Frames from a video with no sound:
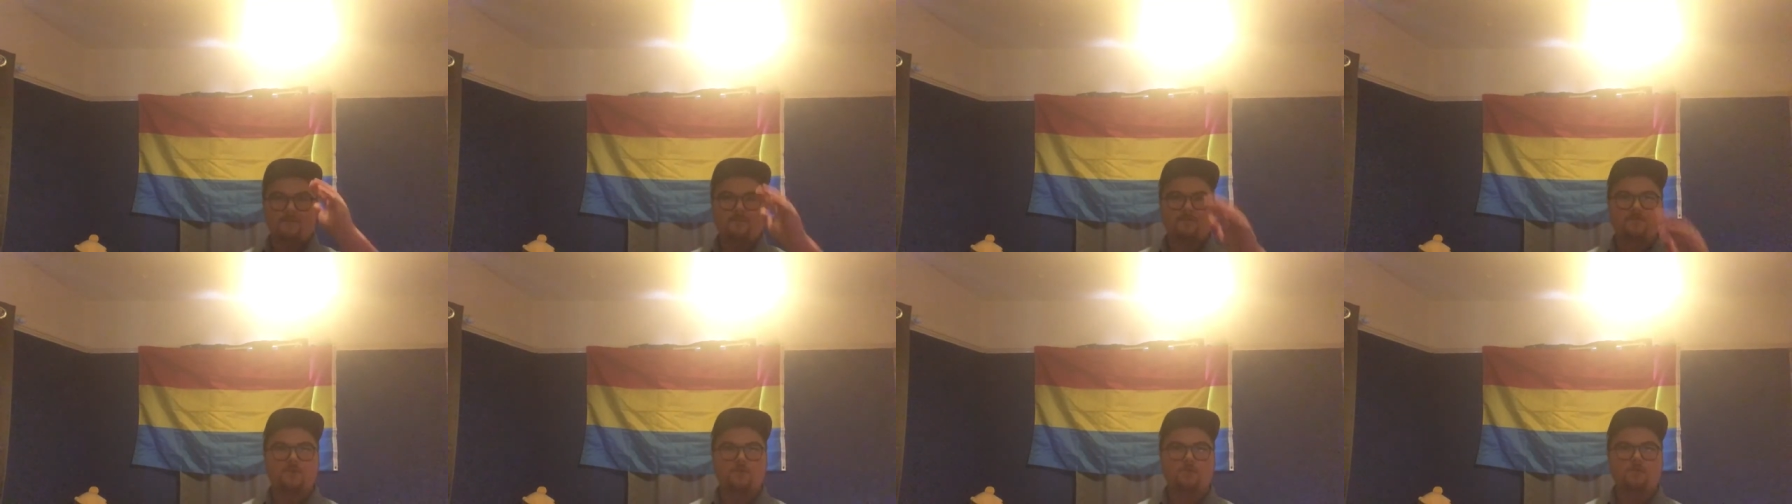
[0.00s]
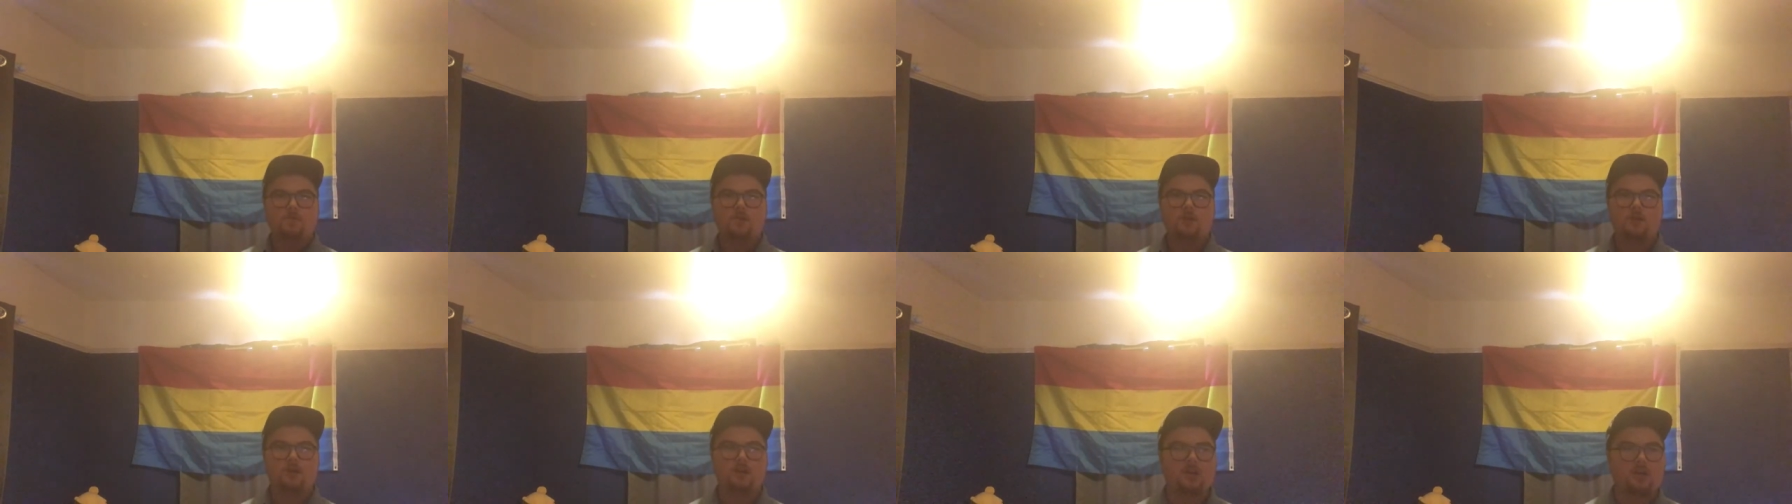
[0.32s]

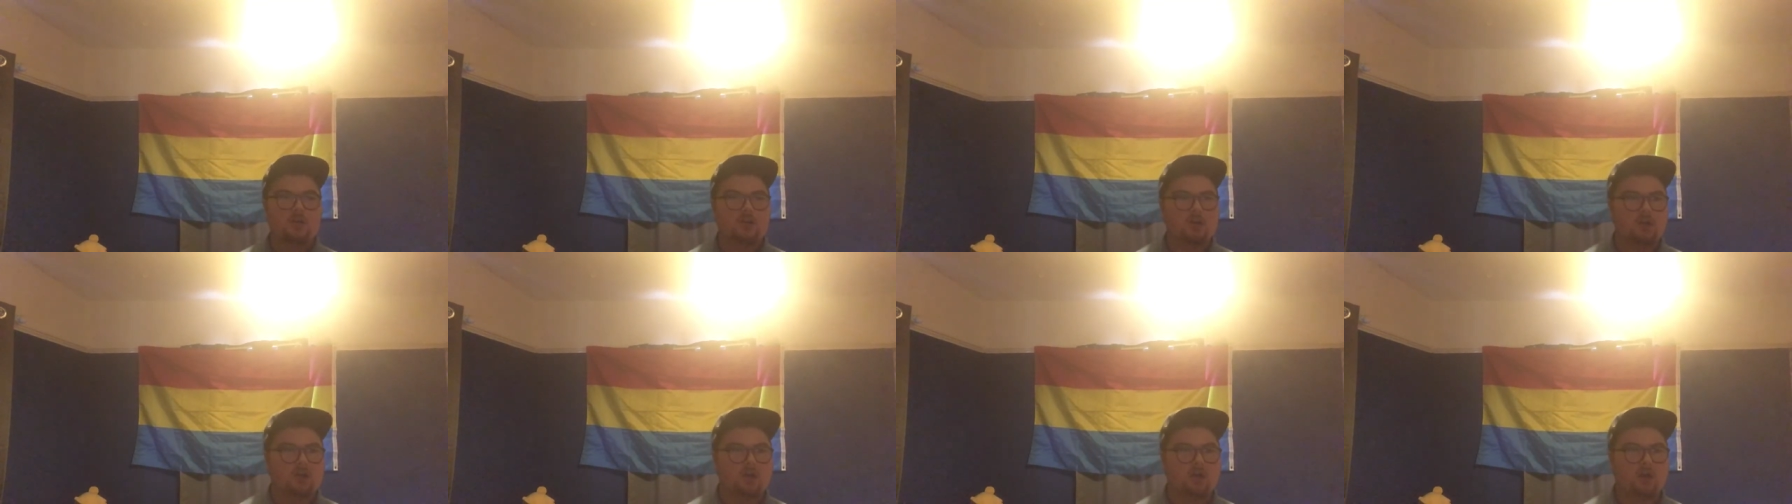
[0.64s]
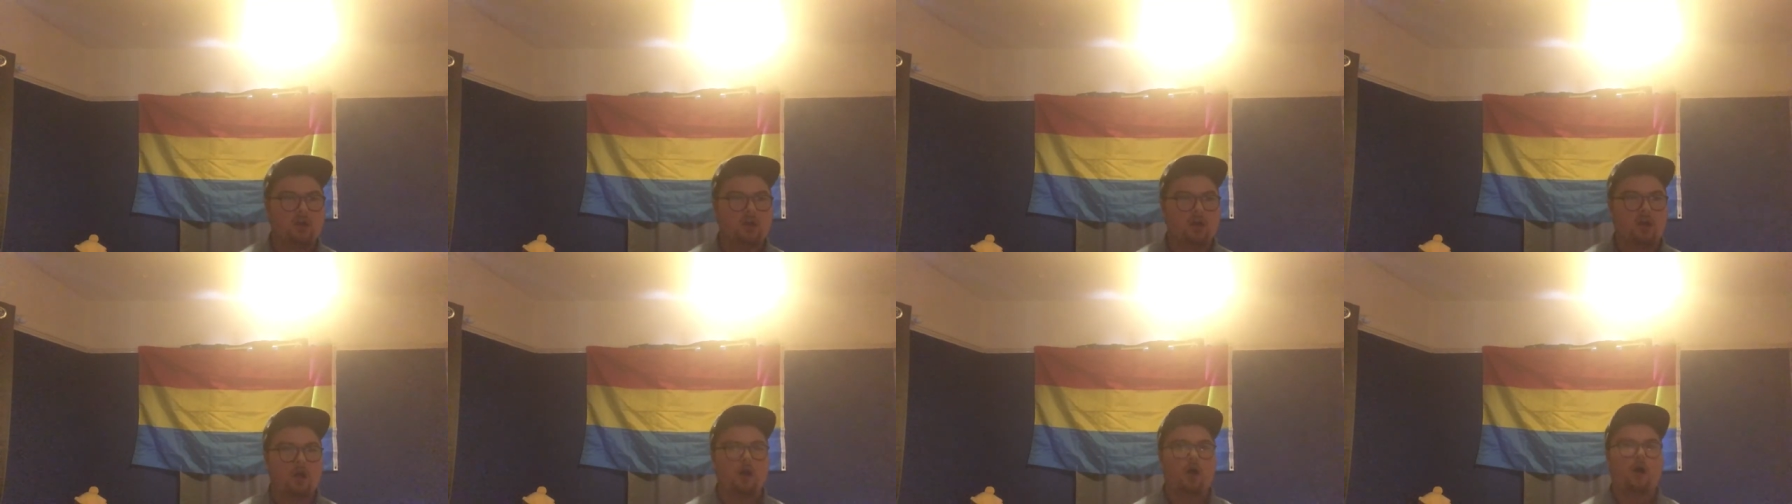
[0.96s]
familiar.
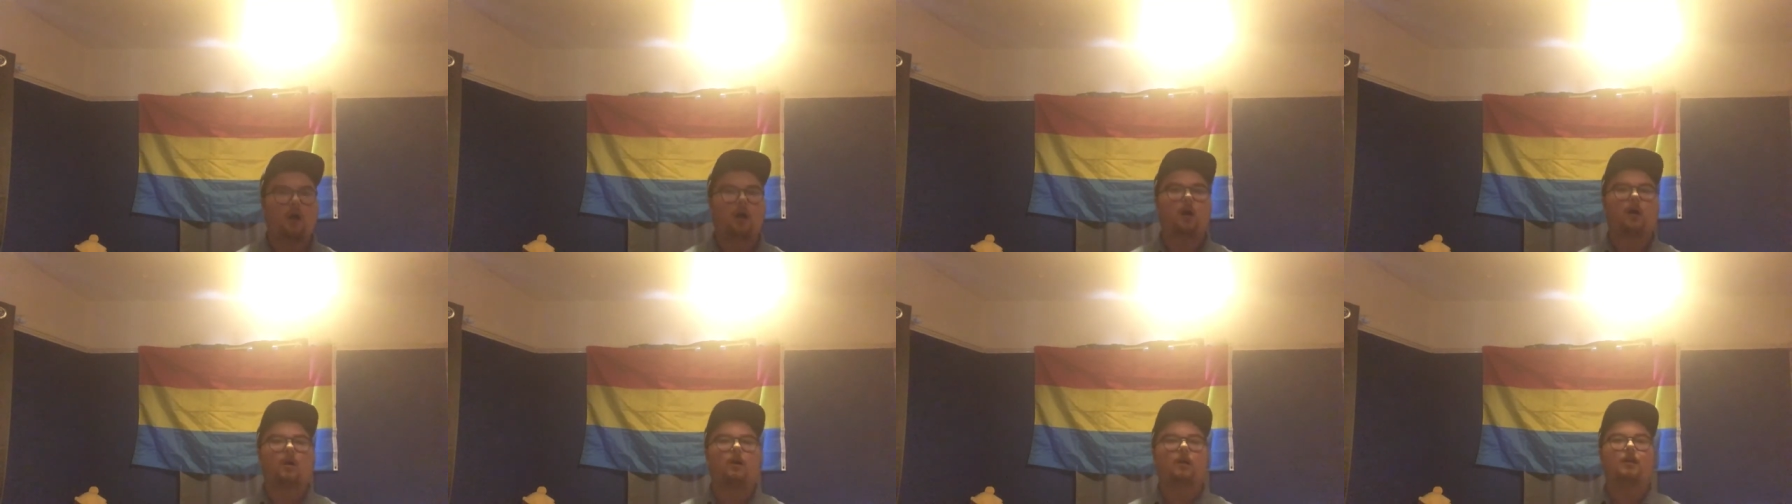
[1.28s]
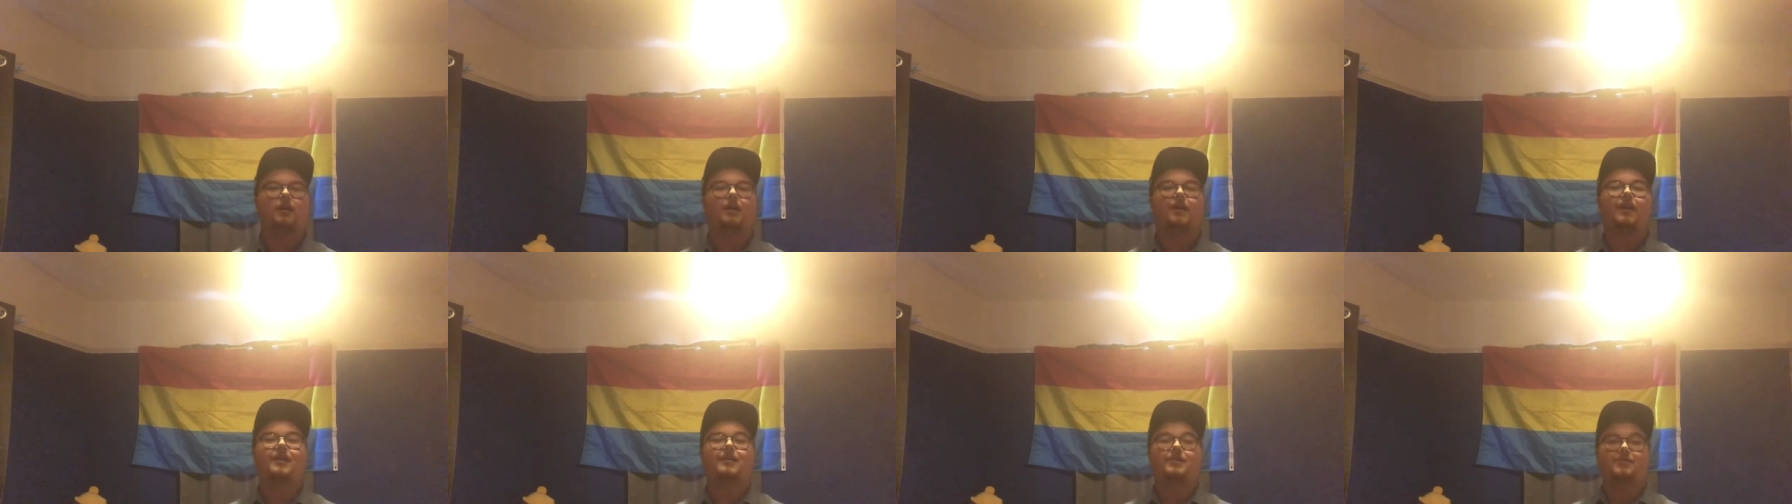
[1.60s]
I
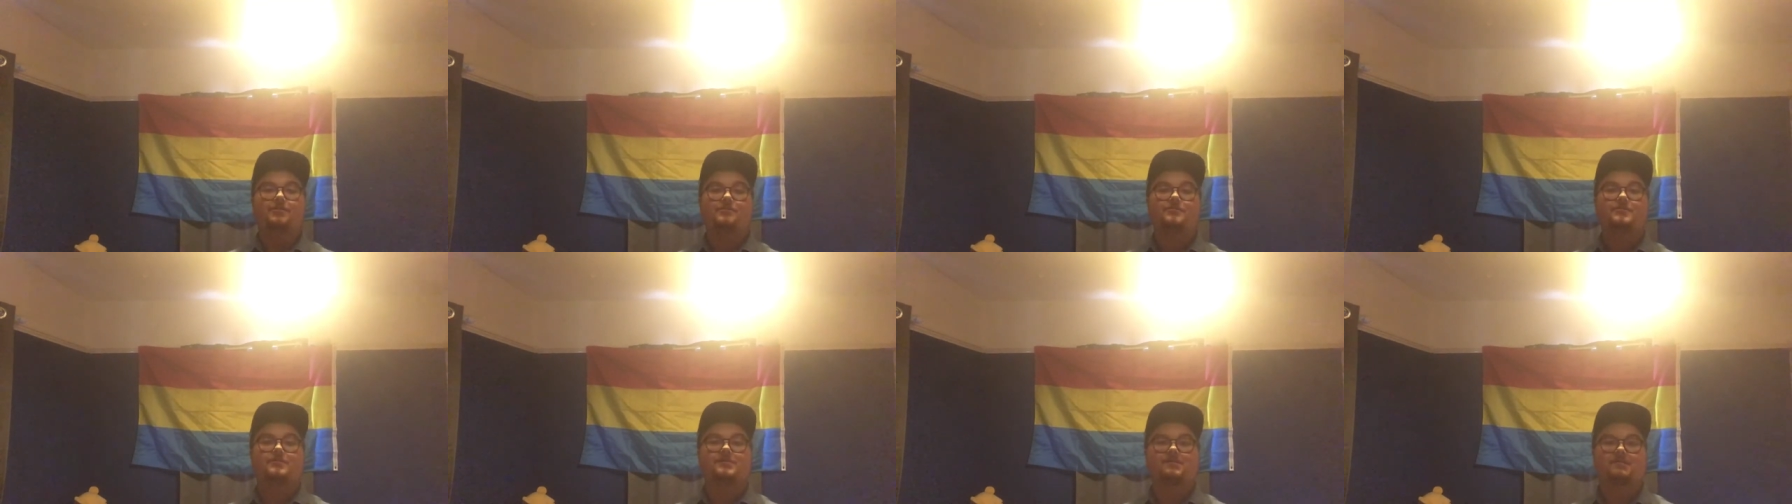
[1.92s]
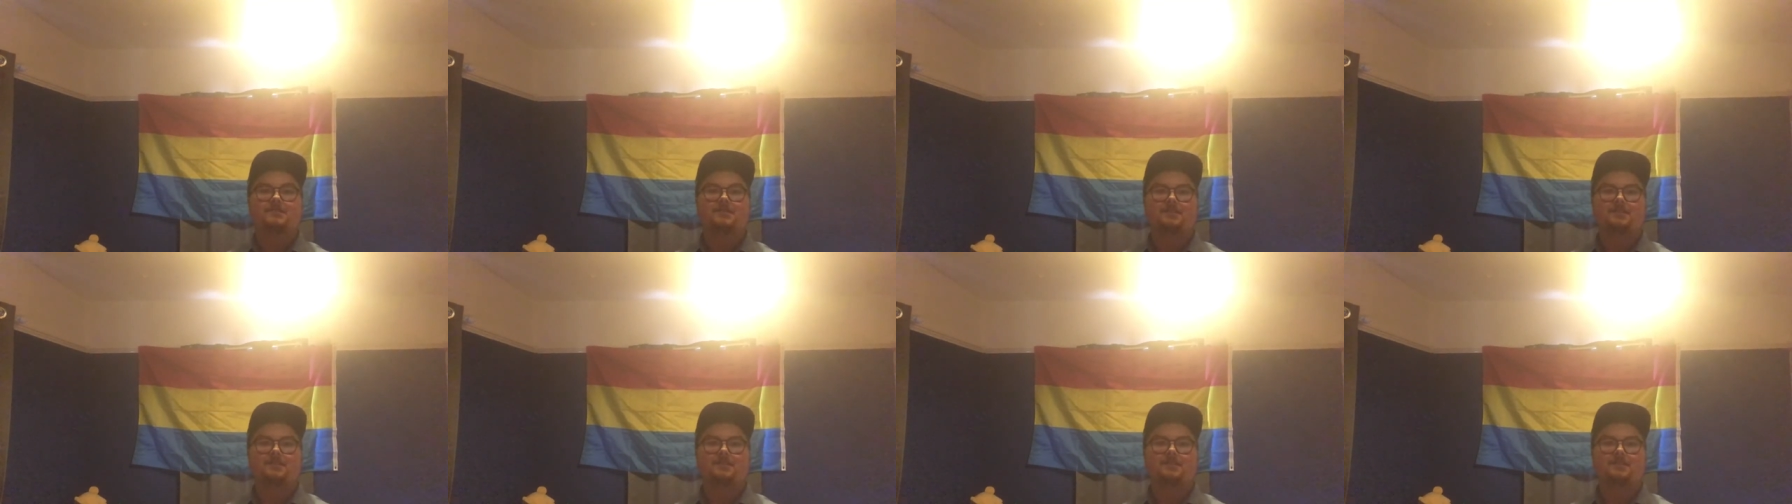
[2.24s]
get used to